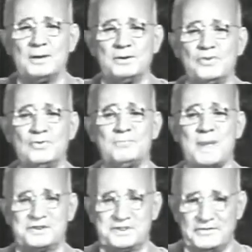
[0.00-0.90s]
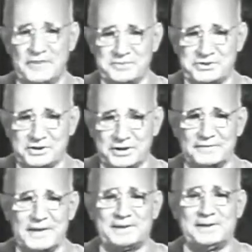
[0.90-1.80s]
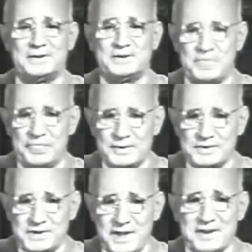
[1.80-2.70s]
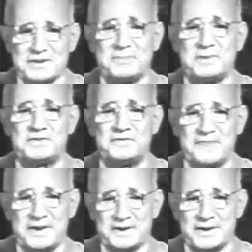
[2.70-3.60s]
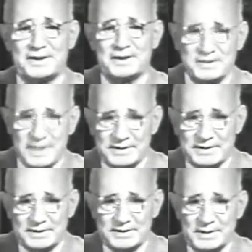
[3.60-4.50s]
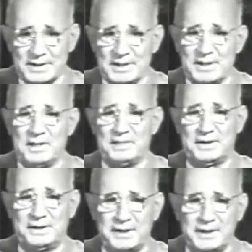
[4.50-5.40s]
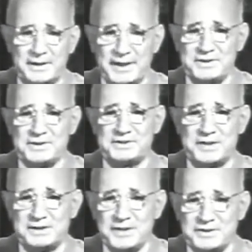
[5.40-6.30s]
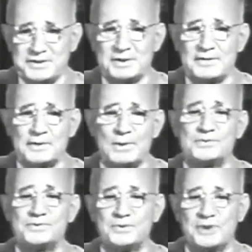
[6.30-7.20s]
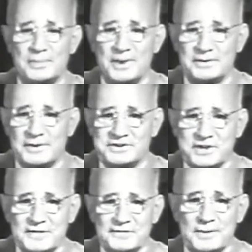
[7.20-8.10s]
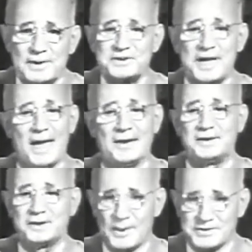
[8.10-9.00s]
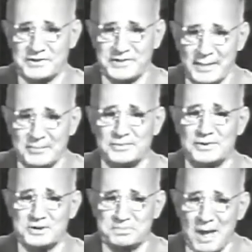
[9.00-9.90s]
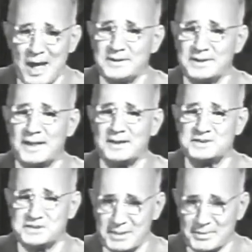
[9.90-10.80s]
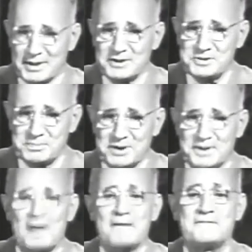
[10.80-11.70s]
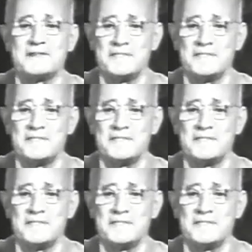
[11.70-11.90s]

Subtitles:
You must have observed that the enthusiasm is very contagious, that it engages the attention of those who come under its influence and causes them to respond in a similar spirit of